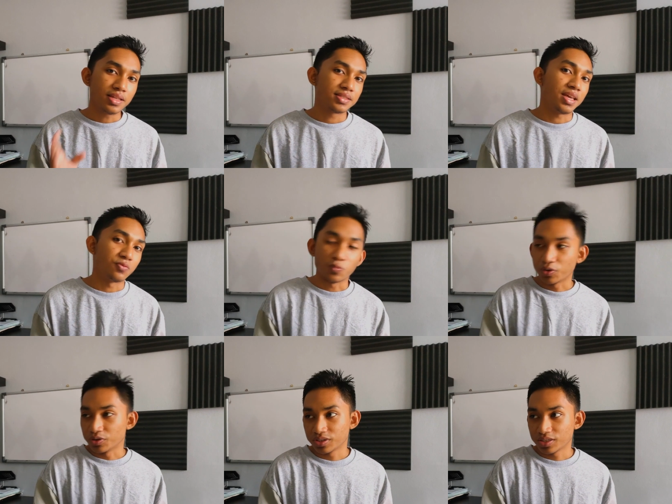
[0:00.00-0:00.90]
it and
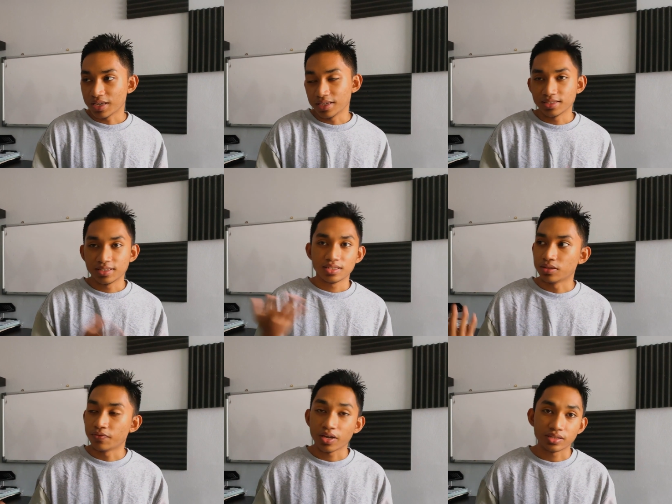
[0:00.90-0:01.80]
Words is
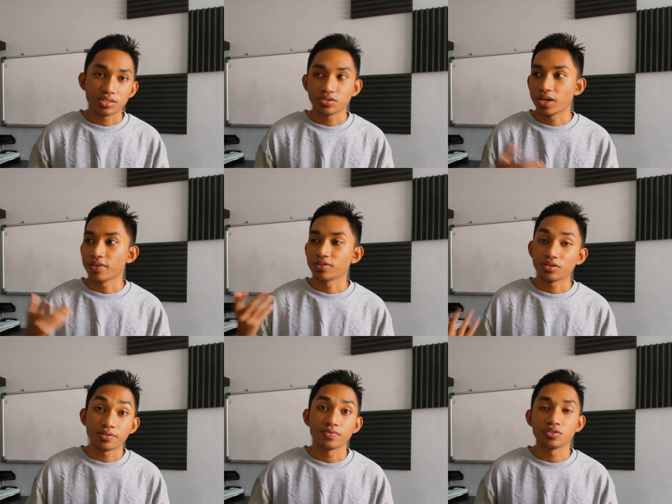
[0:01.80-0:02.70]
the fact that you have a
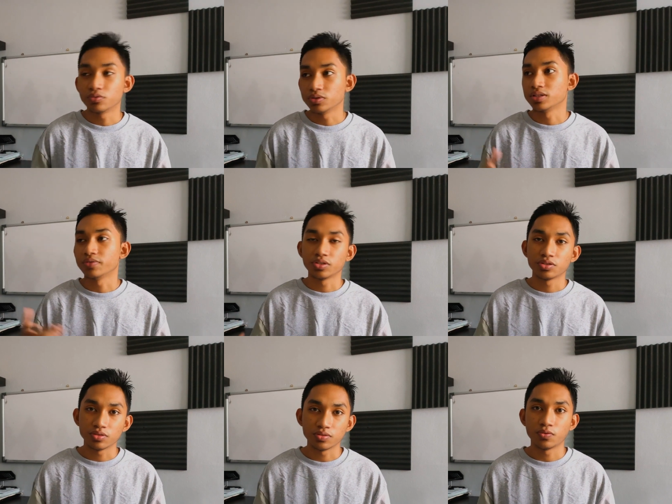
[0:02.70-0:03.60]
lot of tools, different
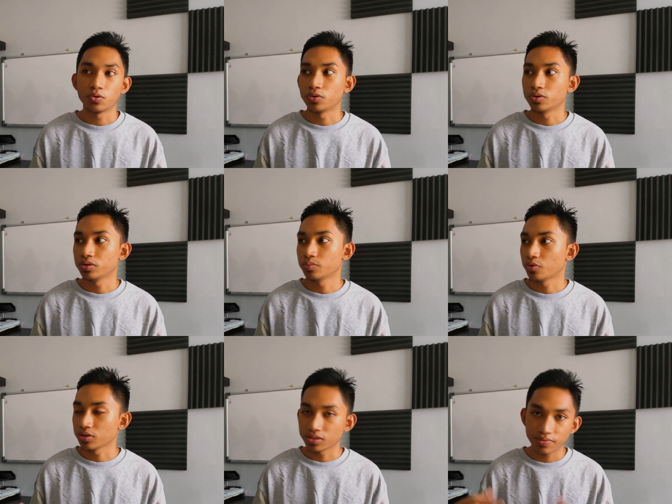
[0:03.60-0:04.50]
tools for
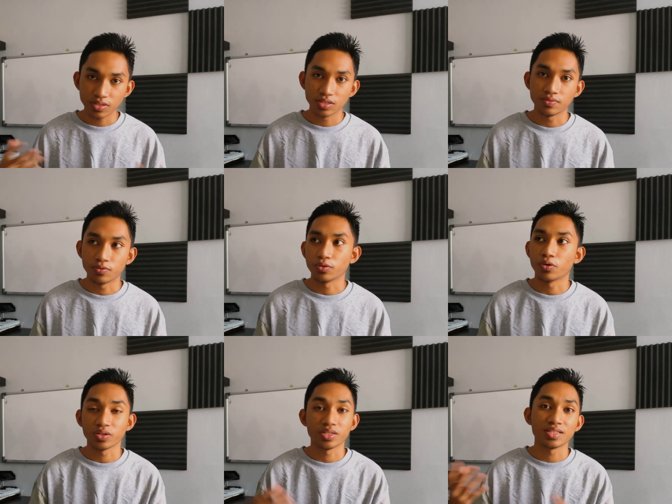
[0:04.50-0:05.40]
productivity, for
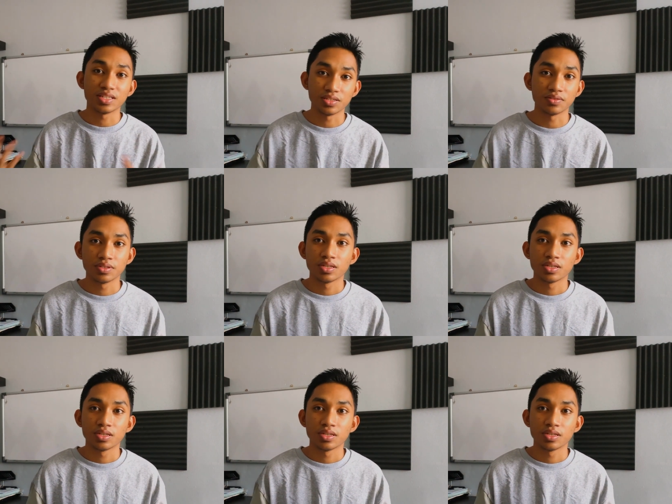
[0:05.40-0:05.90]
organization.